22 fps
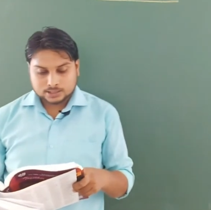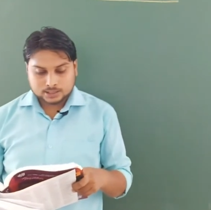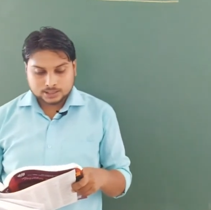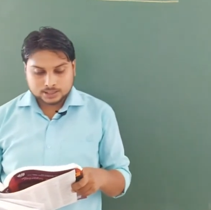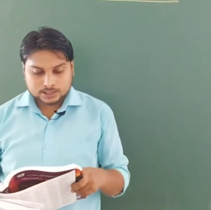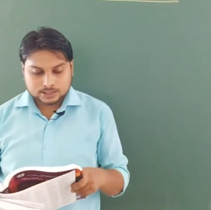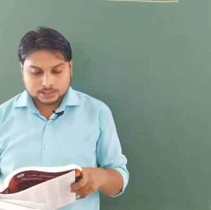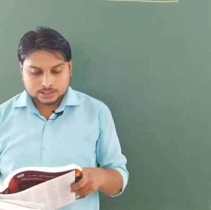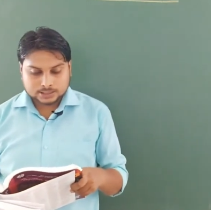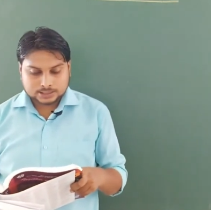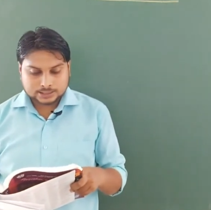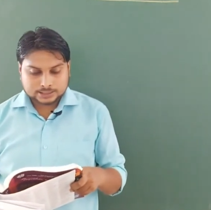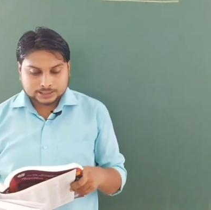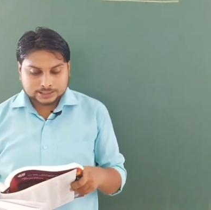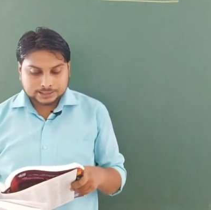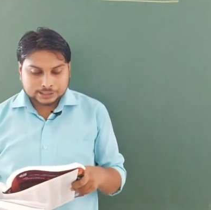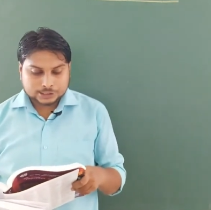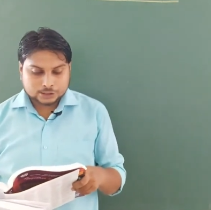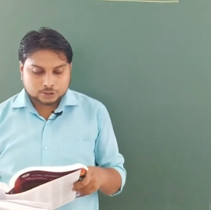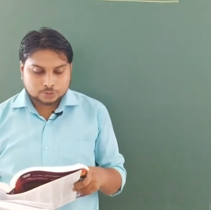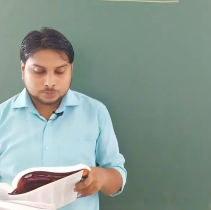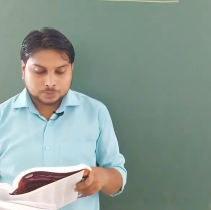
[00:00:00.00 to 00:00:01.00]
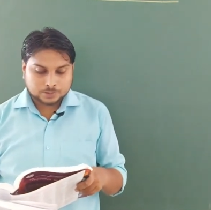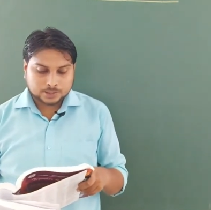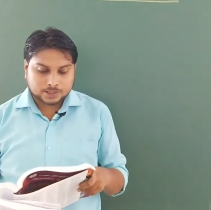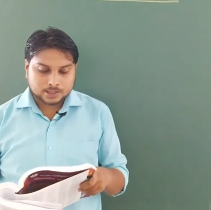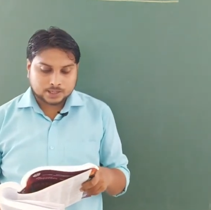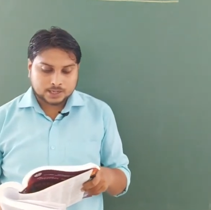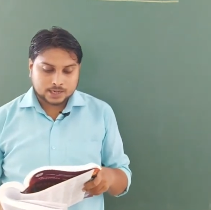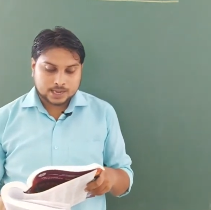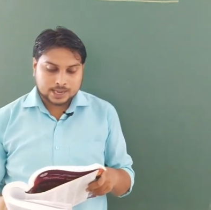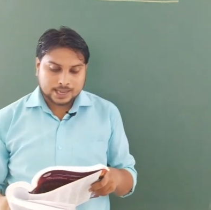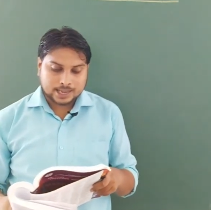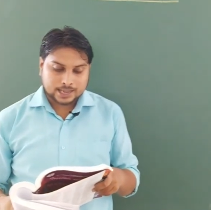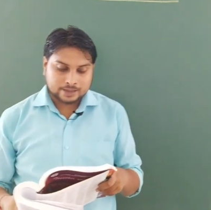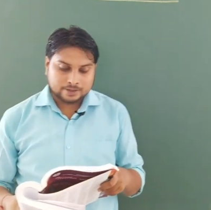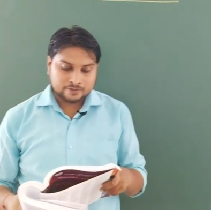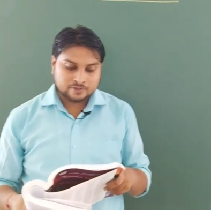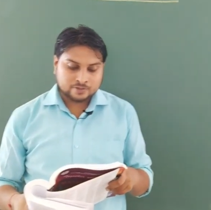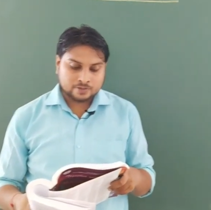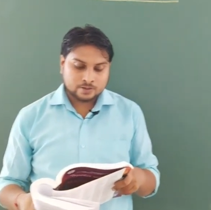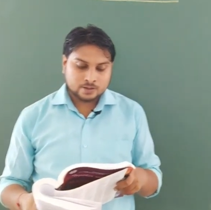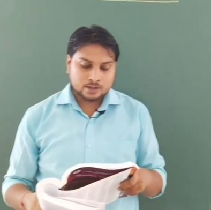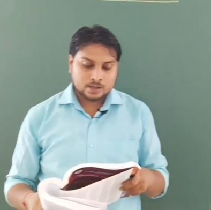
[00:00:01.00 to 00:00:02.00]
does each pair
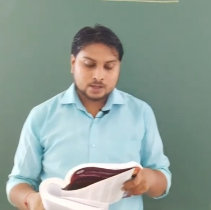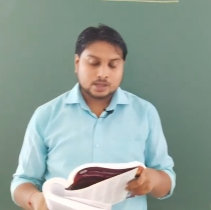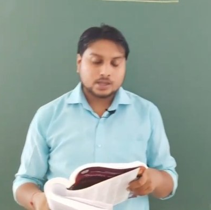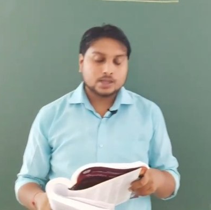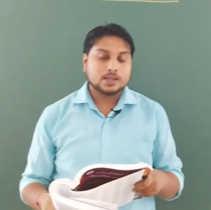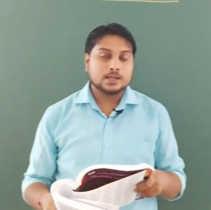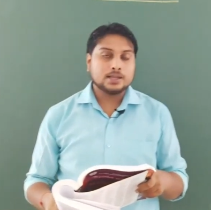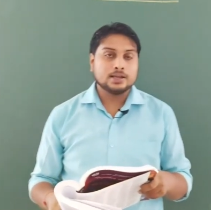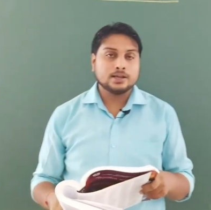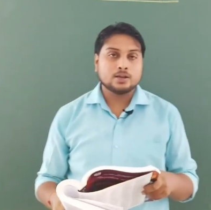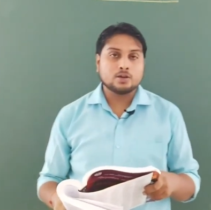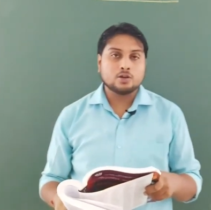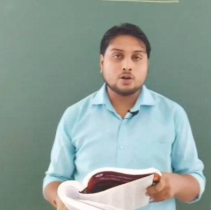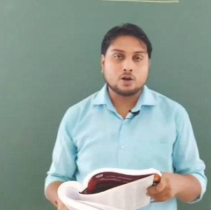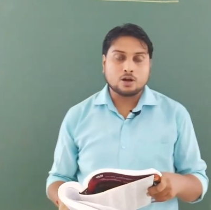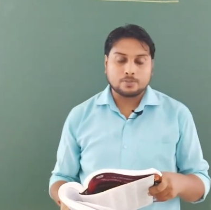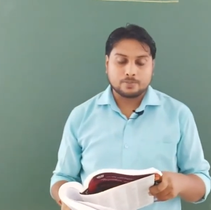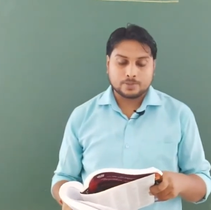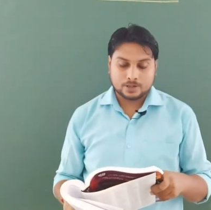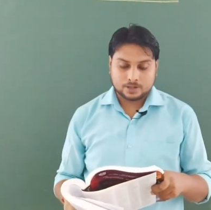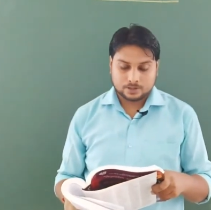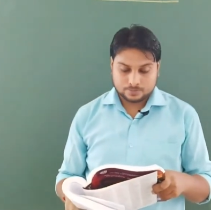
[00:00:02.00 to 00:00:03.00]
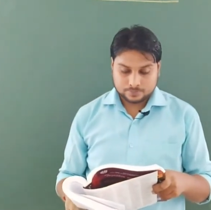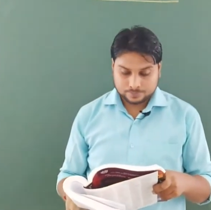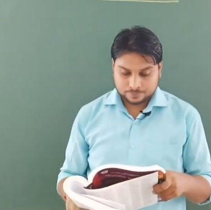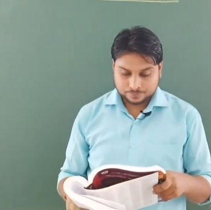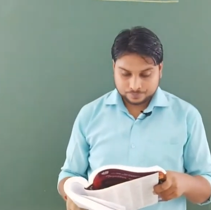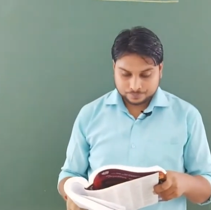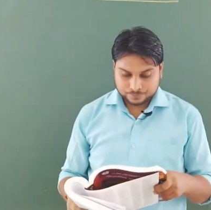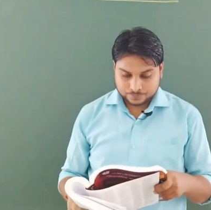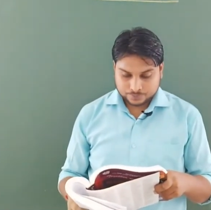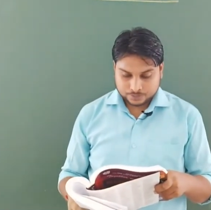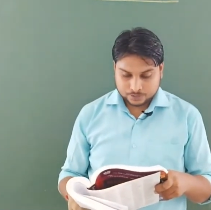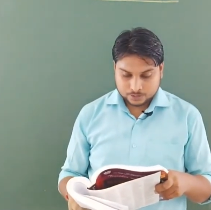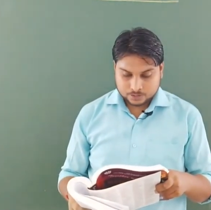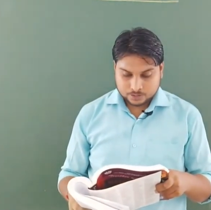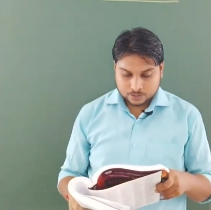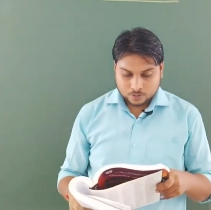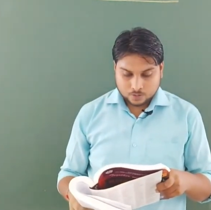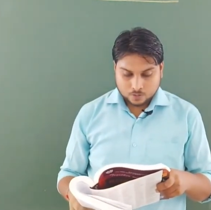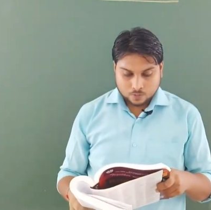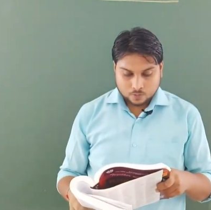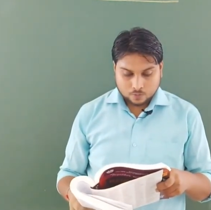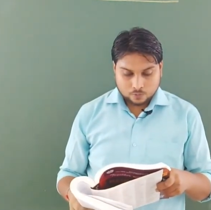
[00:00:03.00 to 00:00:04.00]
have in common?
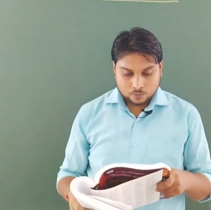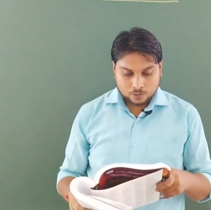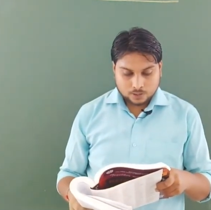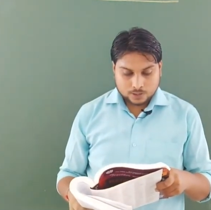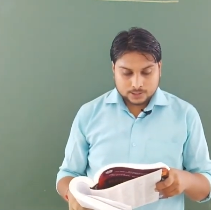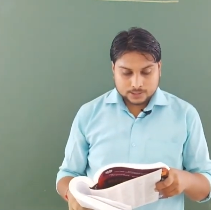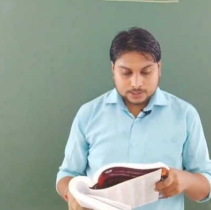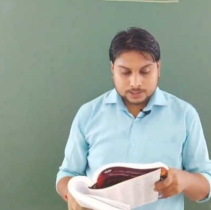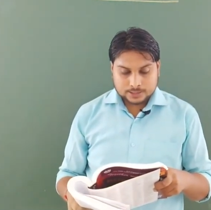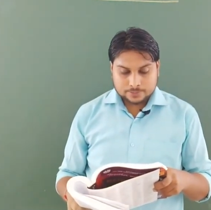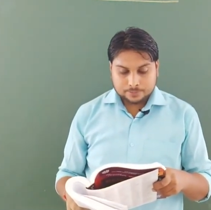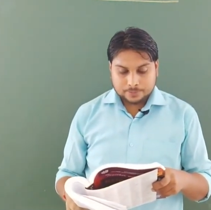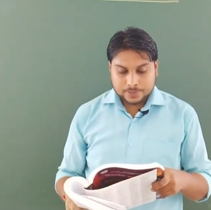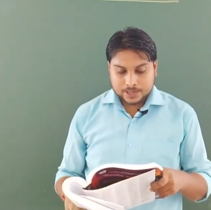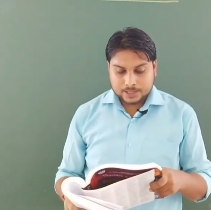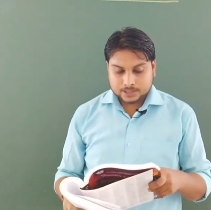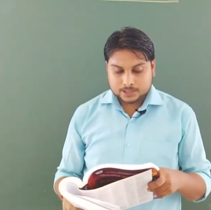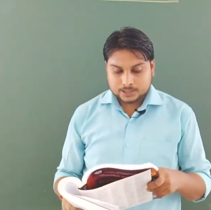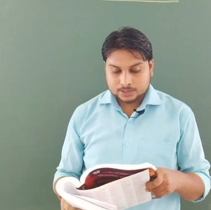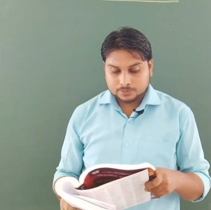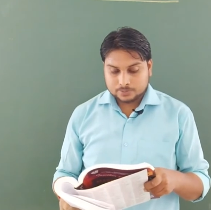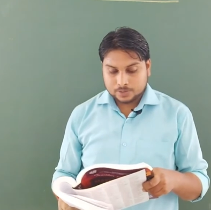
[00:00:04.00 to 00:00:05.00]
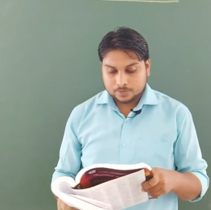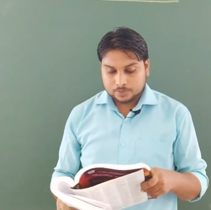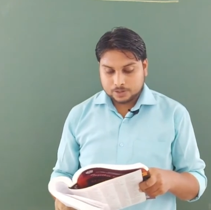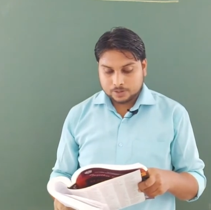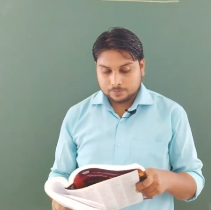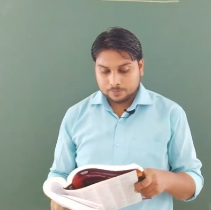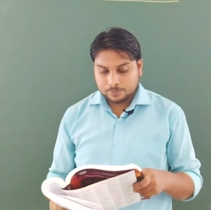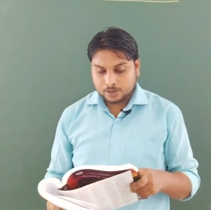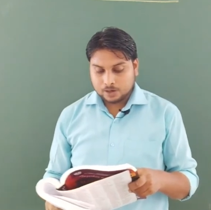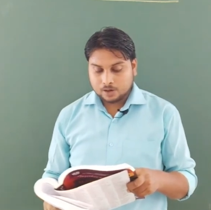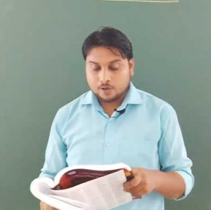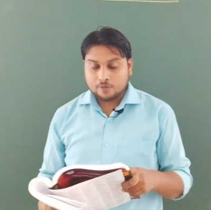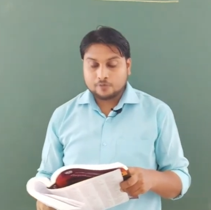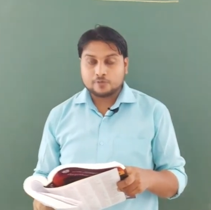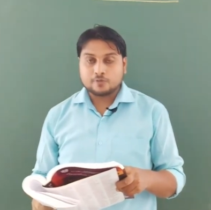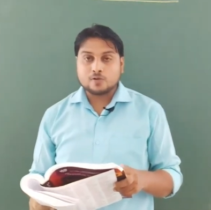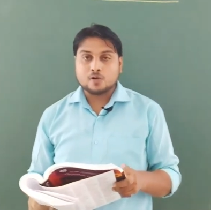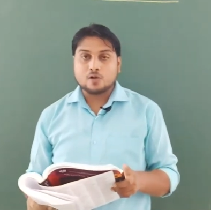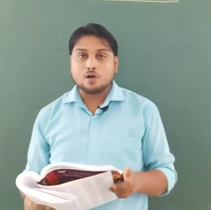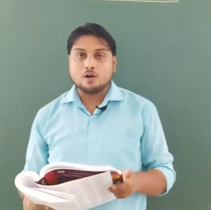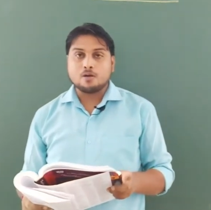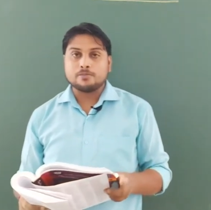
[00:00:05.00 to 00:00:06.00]
What is the maximum number
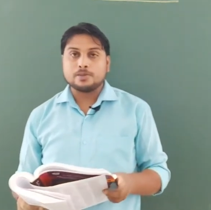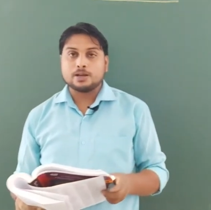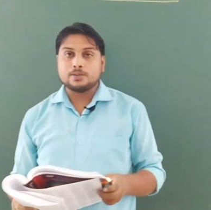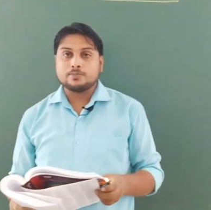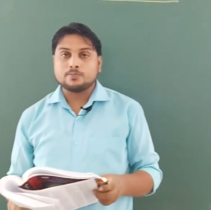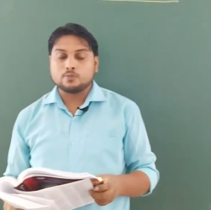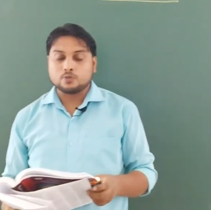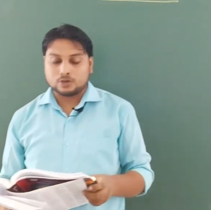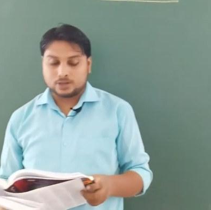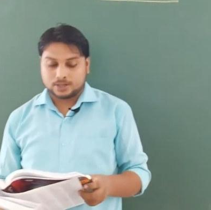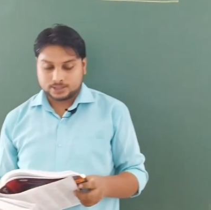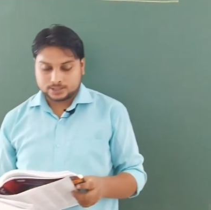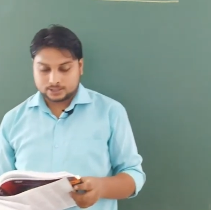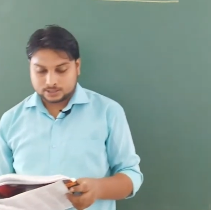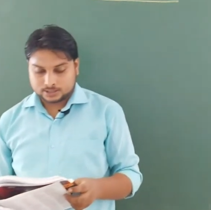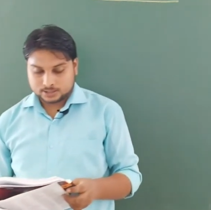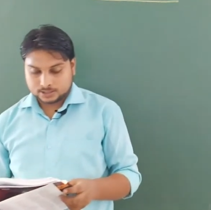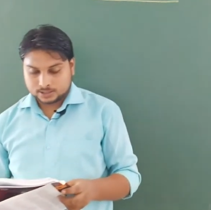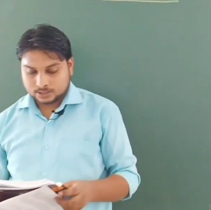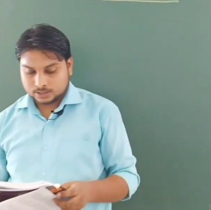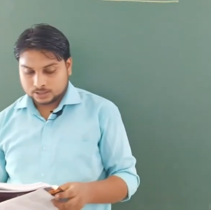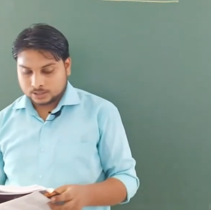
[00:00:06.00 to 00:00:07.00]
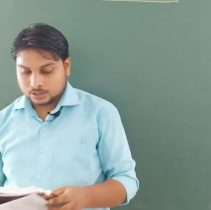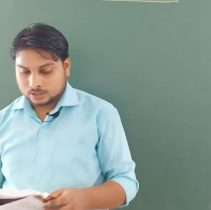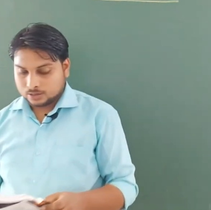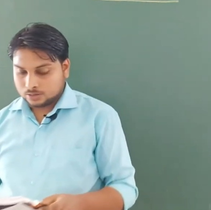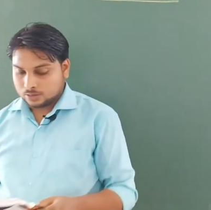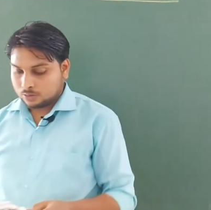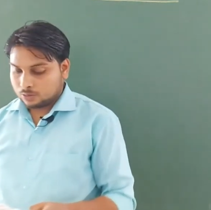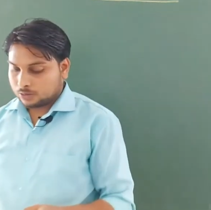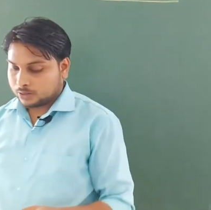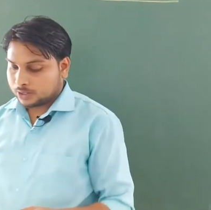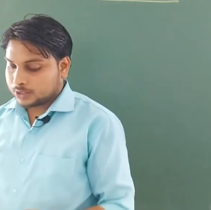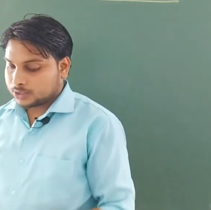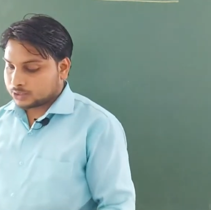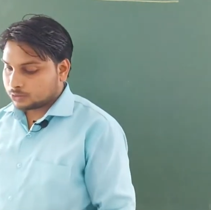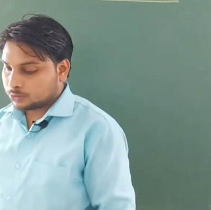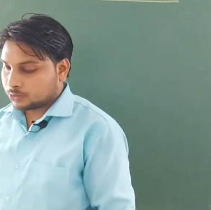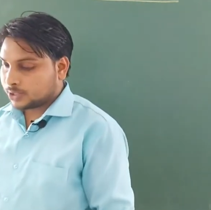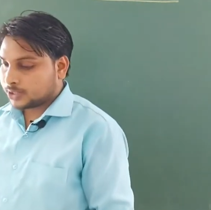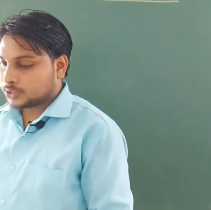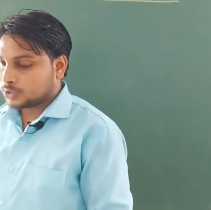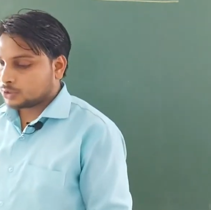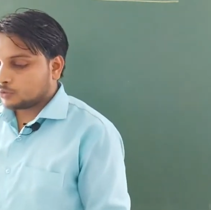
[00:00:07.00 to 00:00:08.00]
of common points? Okay
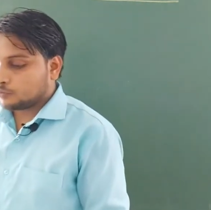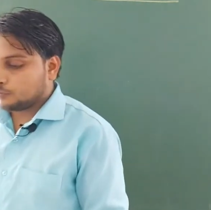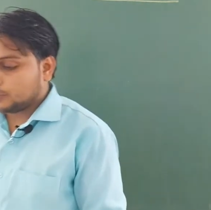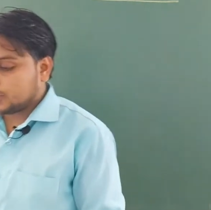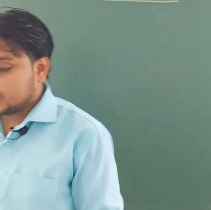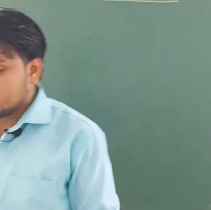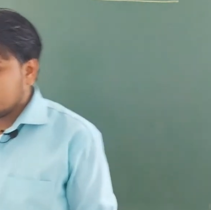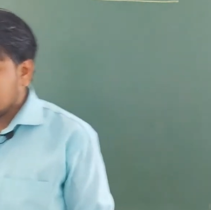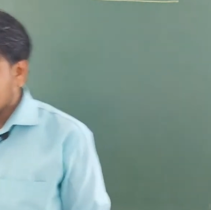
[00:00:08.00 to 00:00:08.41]
students, so we